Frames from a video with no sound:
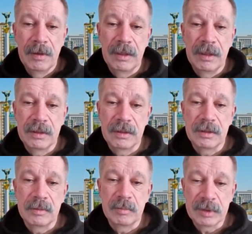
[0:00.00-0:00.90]

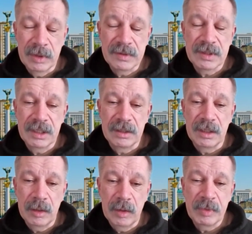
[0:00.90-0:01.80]
But once again,
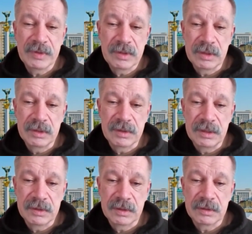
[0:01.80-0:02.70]
our position
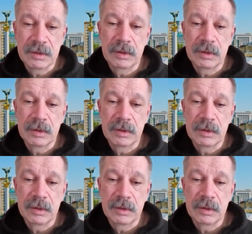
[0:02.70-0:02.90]
is